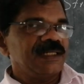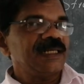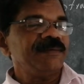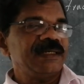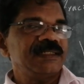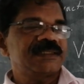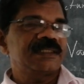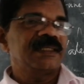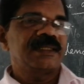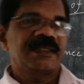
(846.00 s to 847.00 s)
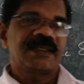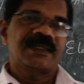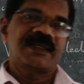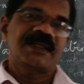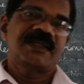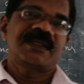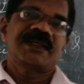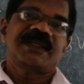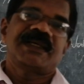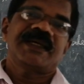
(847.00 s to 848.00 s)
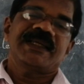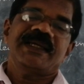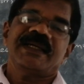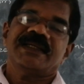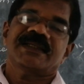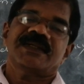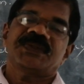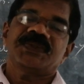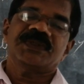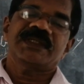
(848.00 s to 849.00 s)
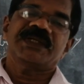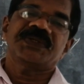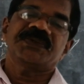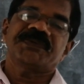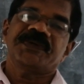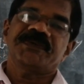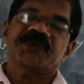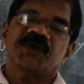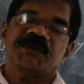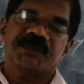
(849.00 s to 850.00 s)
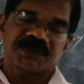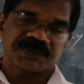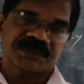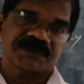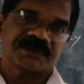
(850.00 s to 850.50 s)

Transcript: Elements react together to form compounds.